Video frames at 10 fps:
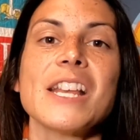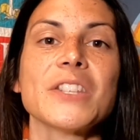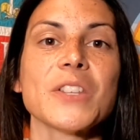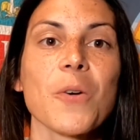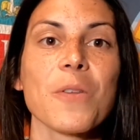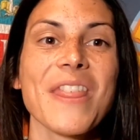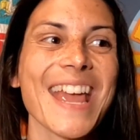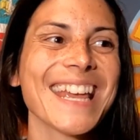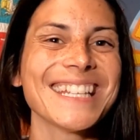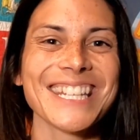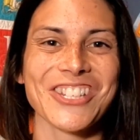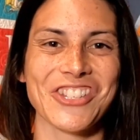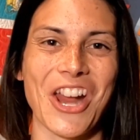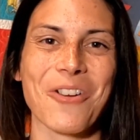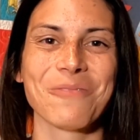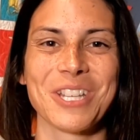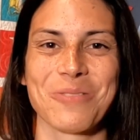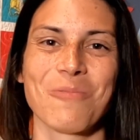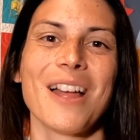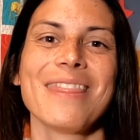So they get to share
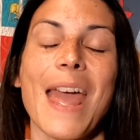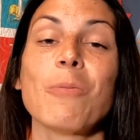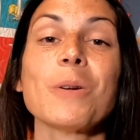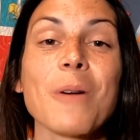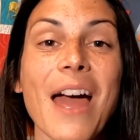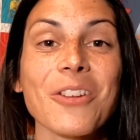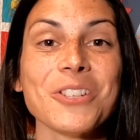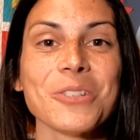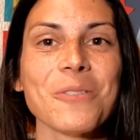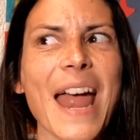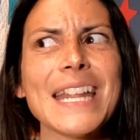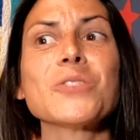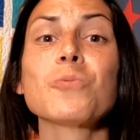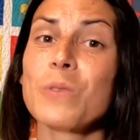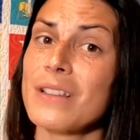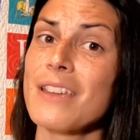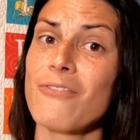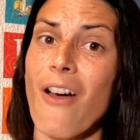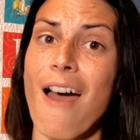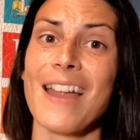which one they would rather do. And it's really
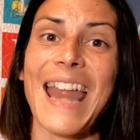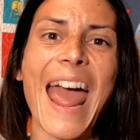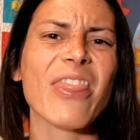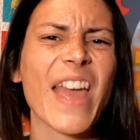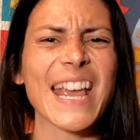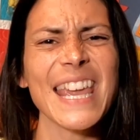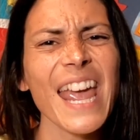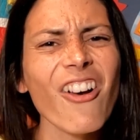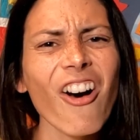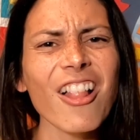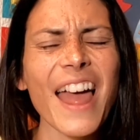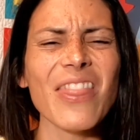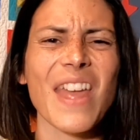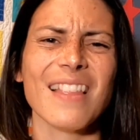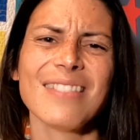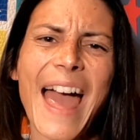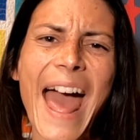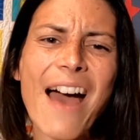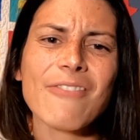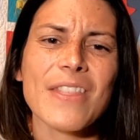fun, and they giggle and they
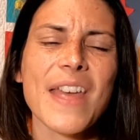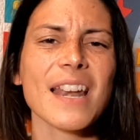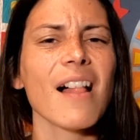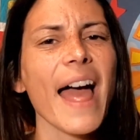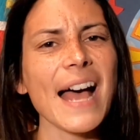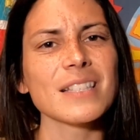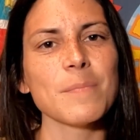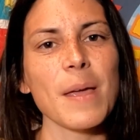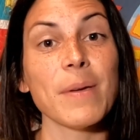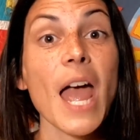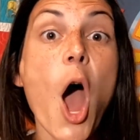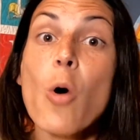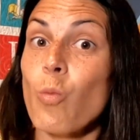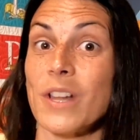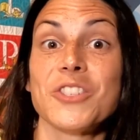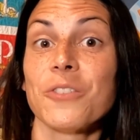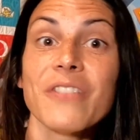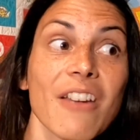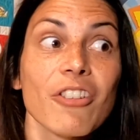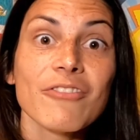laugh. And then I'll ask maybe, what's your
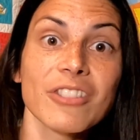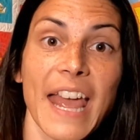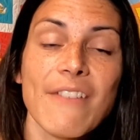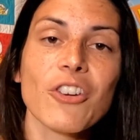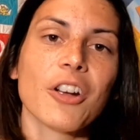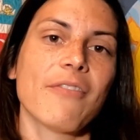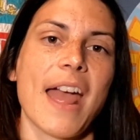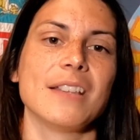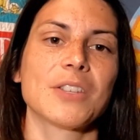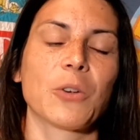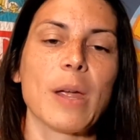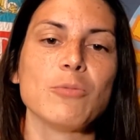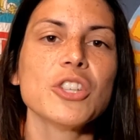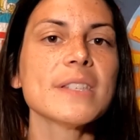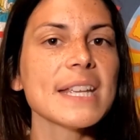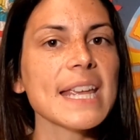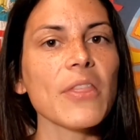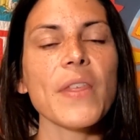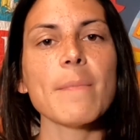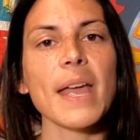favorite flavor of ice cream? Just to
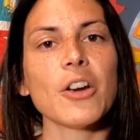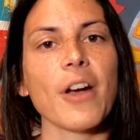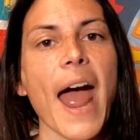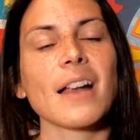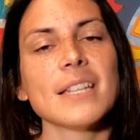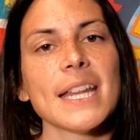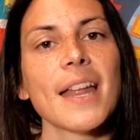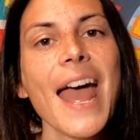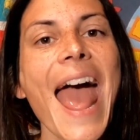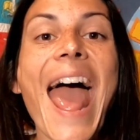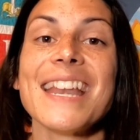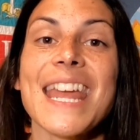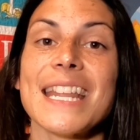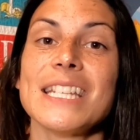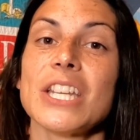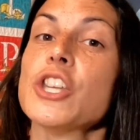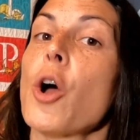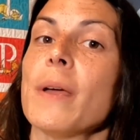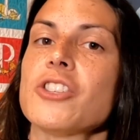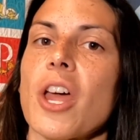get them interacting and getting to
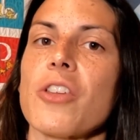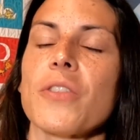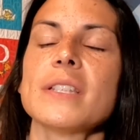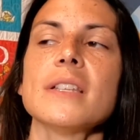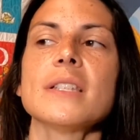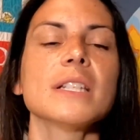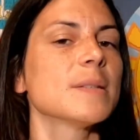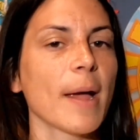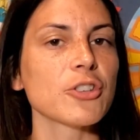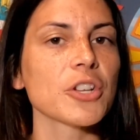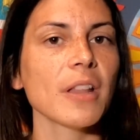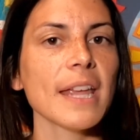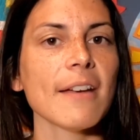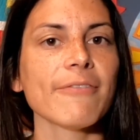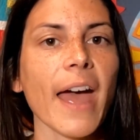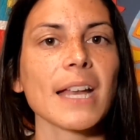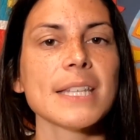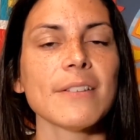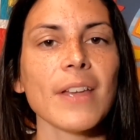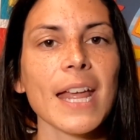know each other. This is especially
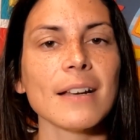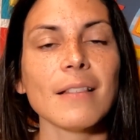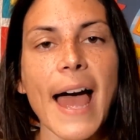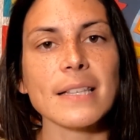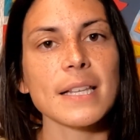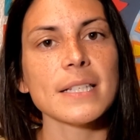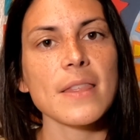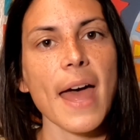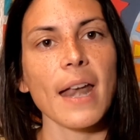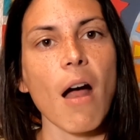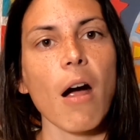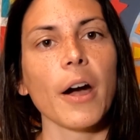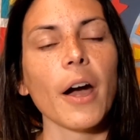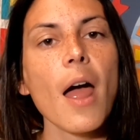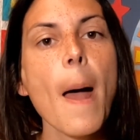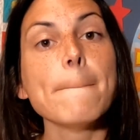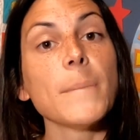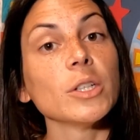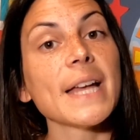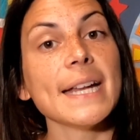effective in classes that are
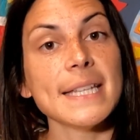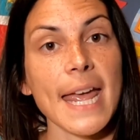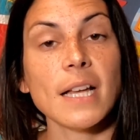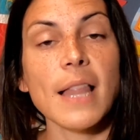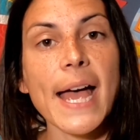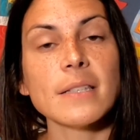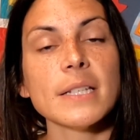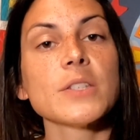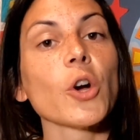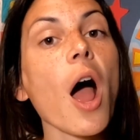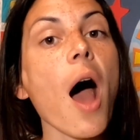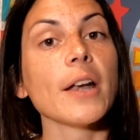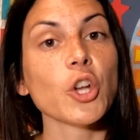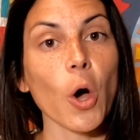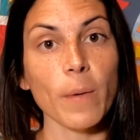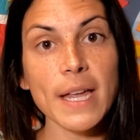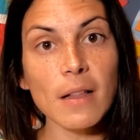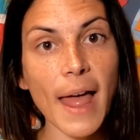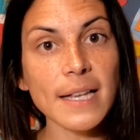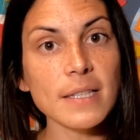multi-day classes or
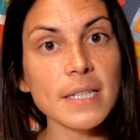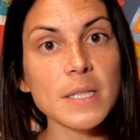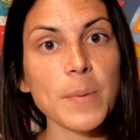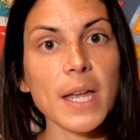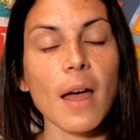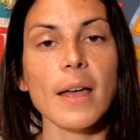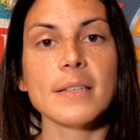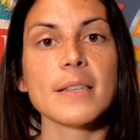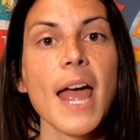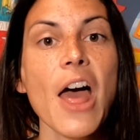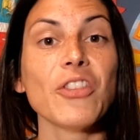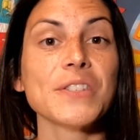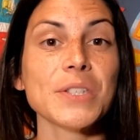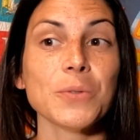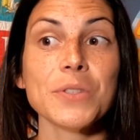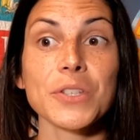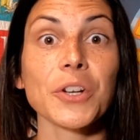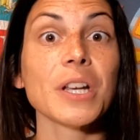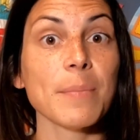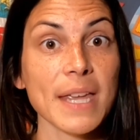ongoing classes, because the students
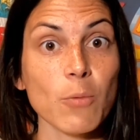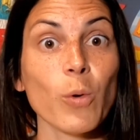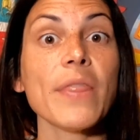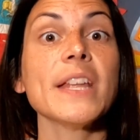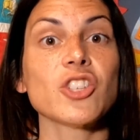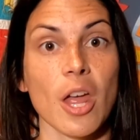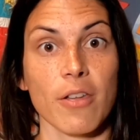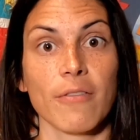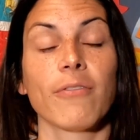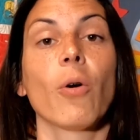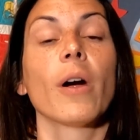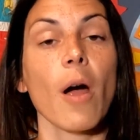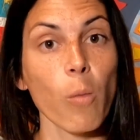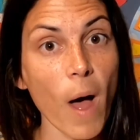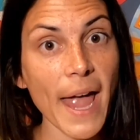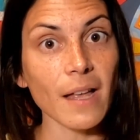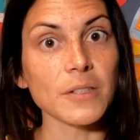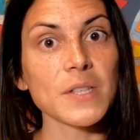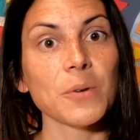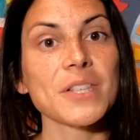are going to be with each other for a
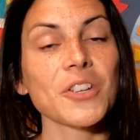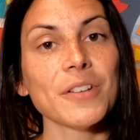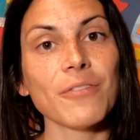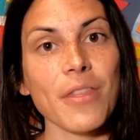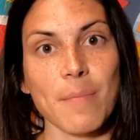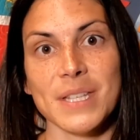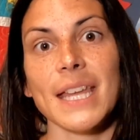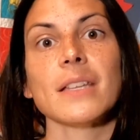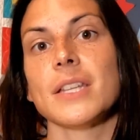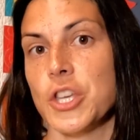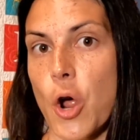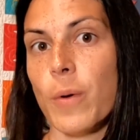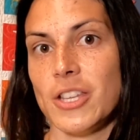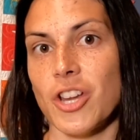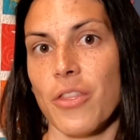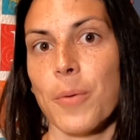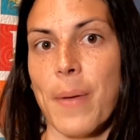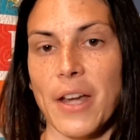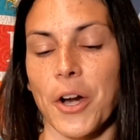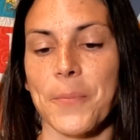while, so it's good for them to get to know each other
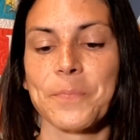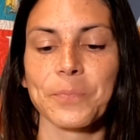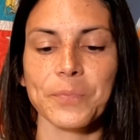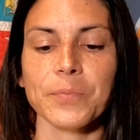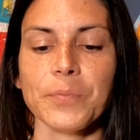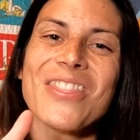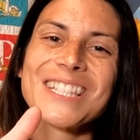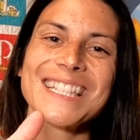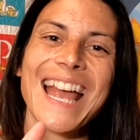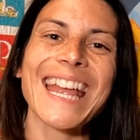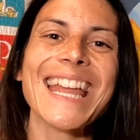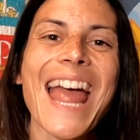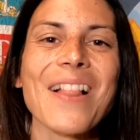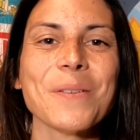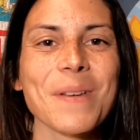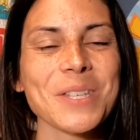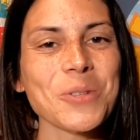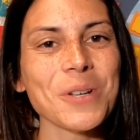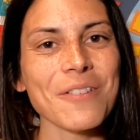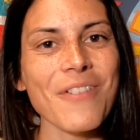better. The second element
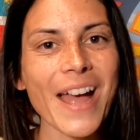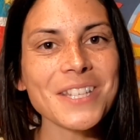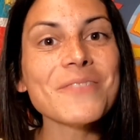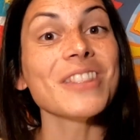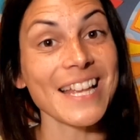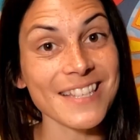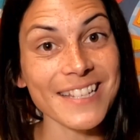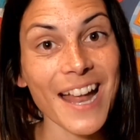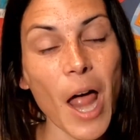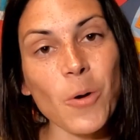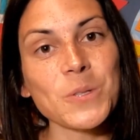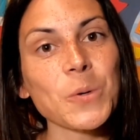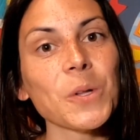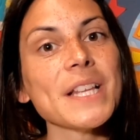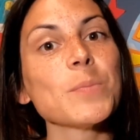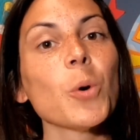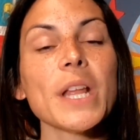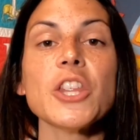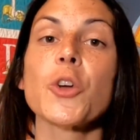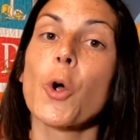to an effective lesson on Outschool is
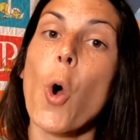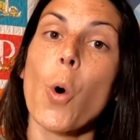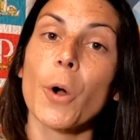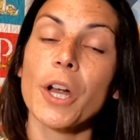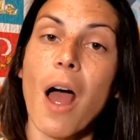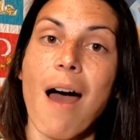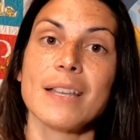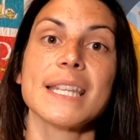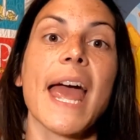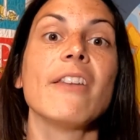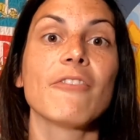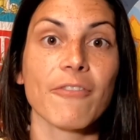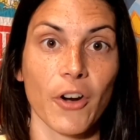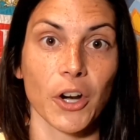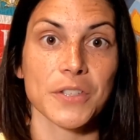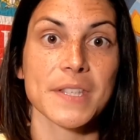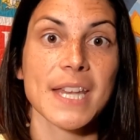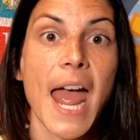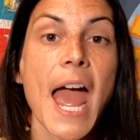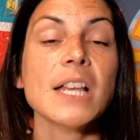putting your core content
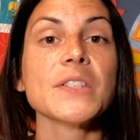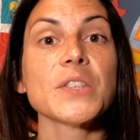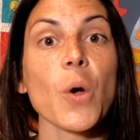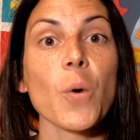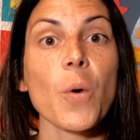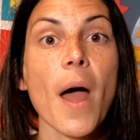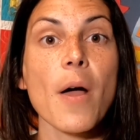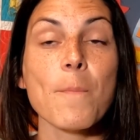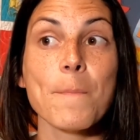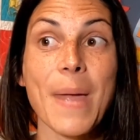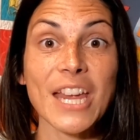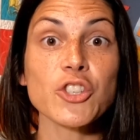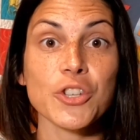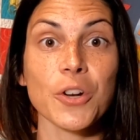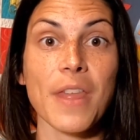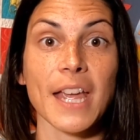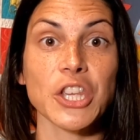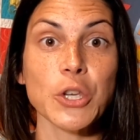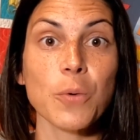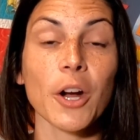first. So make sure
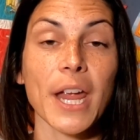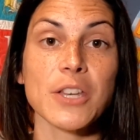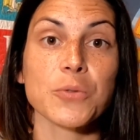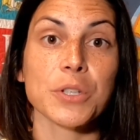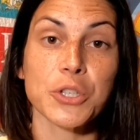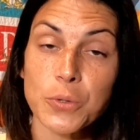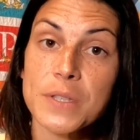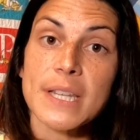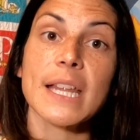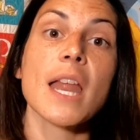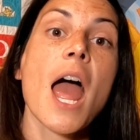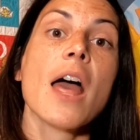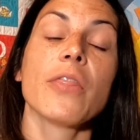that you are introducing